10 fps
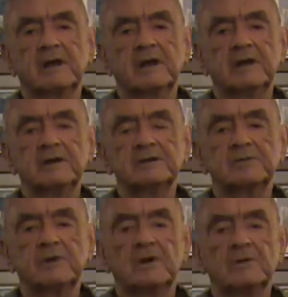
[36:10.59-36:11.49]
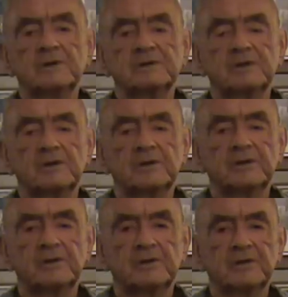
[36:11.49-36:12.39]
gunners were always told
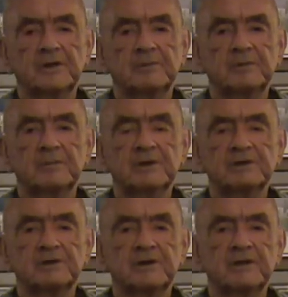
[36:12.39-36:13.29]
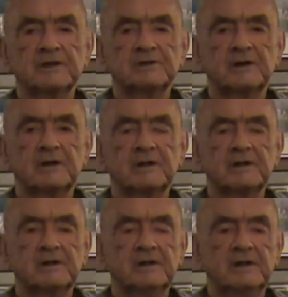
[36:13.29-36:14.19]
to hold up and be sure they saw
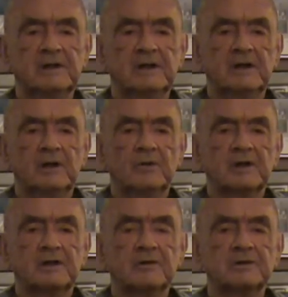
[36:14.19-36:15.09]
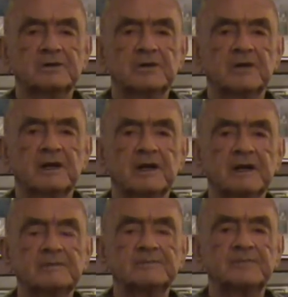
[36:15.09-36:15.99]
what they were shooting at.